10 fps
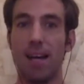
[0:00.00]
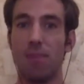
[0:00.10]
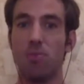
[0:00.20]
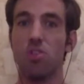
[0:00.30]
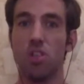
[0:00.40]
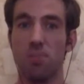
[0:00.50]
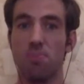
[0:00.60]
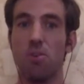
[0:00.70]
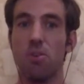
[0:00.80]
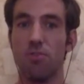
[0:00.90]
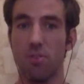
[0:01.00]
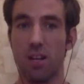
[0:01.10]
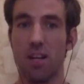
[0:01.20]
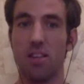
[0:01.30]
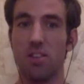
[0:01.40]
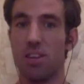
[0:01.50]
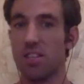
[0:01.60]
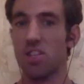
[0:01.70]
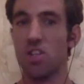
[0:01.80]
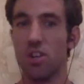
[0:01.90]
and it was just beautiful, the kind of
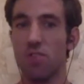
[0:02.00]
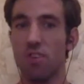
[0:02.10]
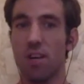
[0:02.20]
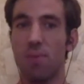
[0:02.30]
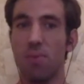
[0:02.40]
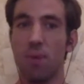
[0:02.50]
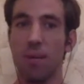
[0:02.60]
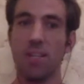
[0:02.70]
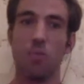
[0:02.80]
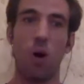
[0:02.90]
transition over a couple of weeks.